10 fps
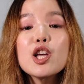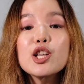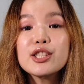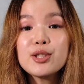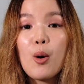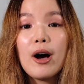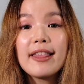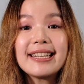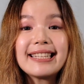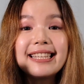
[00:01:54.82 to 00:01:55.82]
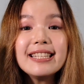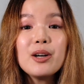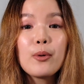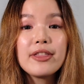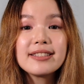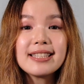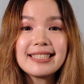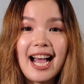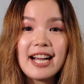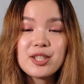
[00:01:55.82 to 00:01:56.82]
So the key with this
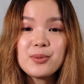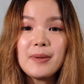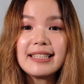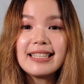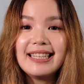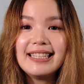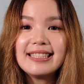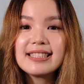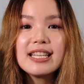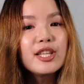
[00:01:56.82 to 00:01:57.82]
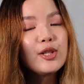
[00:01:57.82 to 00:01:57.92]
attachment is